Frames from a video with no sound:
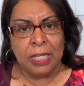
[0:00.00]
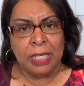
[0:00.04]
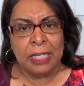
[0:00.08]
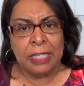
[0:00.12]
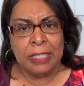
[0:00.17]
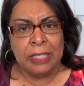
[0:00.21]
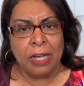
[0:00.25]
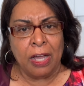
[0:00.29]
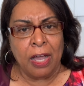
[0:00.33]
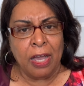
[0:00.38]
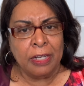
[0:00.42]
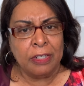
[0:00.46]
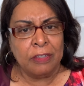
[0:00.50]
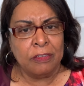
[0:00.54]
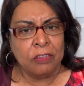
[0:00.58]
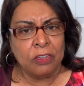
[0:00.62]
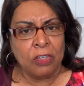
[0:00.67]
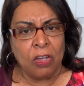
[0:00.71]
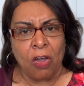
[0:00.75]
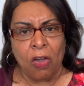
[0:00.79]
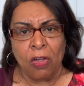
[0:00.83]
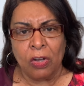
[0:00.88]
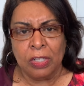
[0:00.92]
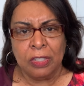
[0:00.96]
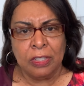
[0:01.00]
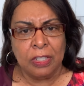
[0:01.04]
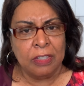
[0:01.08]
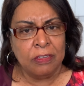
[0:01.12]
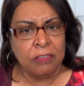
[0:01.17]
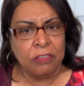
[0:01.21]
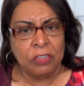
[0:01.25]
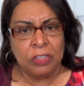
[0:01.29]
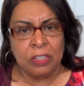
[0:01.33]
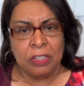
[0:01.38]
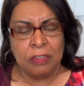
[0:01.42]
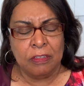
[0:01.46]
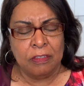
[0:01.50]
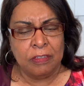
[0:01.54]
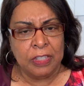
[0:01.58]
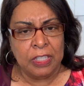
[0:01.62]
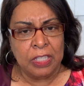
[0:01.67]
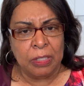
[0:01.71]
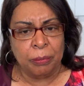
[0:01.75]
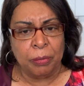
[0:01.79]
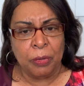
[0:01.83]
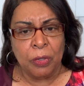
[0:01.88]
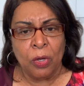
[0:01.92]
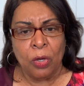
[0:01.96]
God is calling us to the
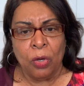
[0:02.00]
deep.